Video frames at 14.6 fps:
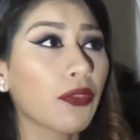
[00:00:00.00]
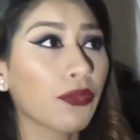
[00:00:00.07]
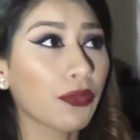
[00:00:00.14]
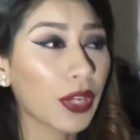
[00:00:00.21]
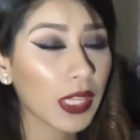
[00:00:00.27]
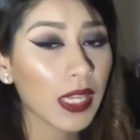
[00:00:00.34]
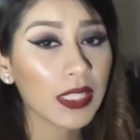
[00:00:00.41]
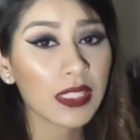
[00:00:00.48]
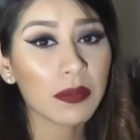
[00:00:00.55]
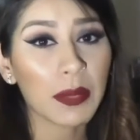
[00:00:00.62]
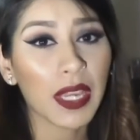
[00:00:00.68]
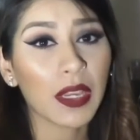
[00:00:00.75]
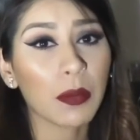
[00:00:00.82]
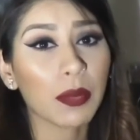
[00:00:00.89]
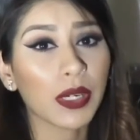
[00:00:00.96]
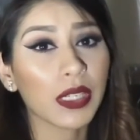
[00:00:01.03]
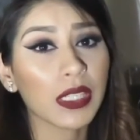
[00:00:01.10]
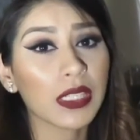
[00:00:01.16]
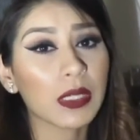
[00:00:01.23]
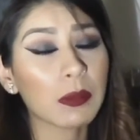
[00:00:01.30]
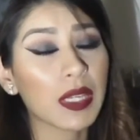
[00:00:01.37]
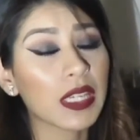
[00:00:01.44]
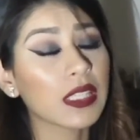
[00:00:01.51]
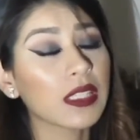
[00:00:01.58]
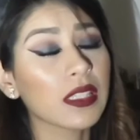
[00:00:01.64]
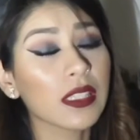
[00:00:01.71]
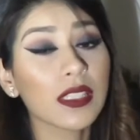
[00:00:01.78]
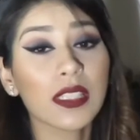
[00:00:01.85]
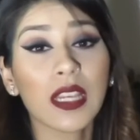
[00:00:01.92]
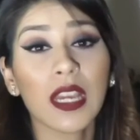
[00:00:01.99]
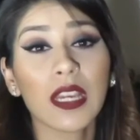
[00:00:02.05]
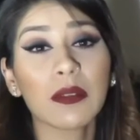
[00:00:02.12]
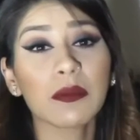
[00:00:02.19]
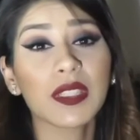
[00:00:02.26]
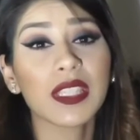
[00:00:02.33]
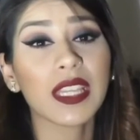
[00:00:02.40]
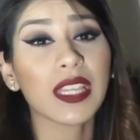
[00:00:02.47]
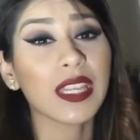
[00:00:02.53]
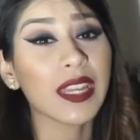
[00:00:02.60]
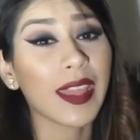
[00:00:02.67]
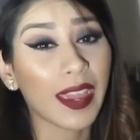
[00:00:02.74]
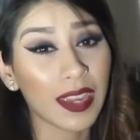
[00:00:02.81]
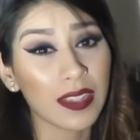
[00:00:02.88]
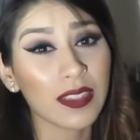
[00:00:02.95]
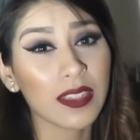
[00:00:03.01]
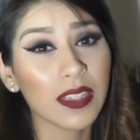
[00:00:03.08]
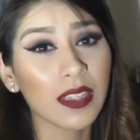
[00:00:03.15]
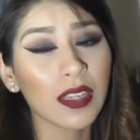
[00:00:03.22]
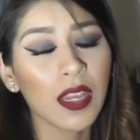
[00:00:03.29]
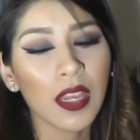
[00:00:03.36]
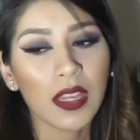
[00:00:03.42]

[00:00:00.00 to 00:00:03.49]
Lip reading: freelance makeup artists because this comes in handy,